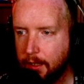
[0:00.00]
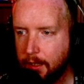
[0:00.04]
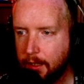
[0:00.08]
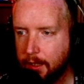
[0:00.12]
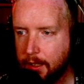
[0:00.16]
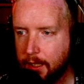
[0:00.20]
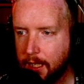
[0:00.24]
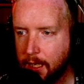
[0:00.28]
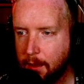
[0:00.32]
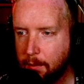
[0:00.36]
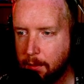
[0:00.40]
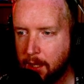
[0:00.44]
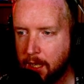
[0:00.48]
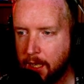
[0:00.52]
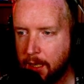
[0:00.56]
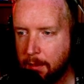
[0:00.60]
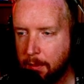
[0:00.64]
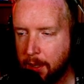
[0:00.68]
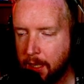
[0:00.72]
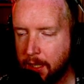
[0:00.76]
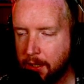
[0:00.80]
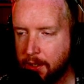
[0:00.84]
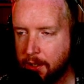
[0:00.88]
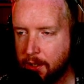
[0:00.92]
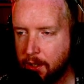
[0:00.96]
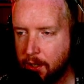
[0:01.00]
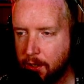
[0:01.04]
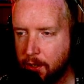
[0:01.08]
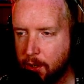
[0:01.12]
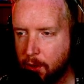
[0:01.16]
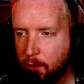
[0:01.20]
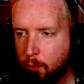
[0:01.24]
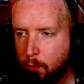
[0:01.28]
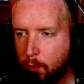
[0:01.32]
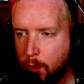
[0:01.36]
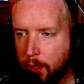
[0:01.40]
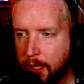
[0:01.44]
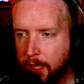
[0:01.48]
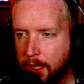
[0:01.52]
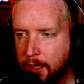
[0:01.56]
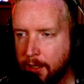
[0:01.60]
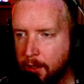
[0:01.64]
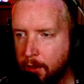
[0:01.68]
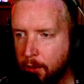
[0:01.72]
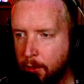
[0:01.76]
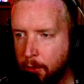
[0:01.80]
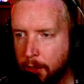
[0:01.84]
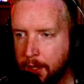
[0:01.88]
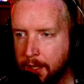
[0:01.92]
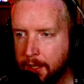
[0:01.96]
deepslate makes such a weird
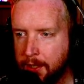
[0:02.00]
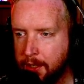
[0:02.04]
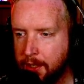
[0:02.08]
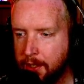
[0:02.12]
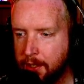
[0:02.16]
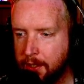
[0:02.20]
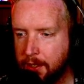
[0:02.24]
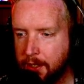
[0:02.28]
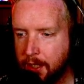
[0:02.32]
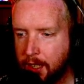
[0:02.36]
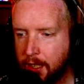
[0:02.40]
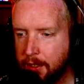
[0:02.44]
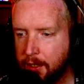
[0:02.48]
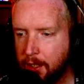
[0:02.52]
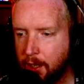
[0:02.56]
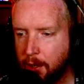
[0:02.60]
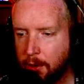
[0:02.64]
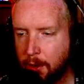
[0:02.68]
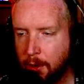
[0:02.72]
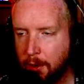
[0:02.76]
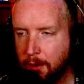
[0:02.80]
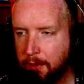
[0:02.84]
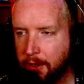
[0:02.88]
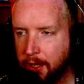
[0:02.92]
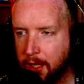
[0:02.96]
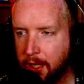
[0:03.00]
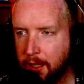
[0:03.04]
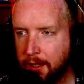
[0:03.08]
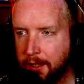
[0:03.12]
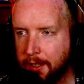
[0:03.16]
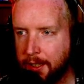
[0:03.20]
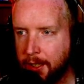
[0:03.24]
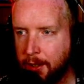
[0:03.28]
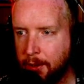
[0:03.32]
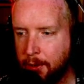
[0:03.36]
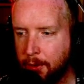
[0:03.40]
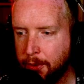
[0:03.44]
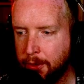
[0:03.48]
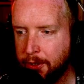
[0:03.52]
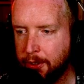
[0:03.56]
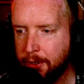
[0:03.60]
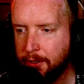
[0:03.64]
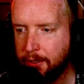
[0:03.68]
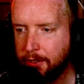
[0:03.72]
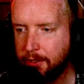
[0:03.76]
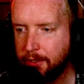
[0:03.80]
noise. I don't know if I like it or not.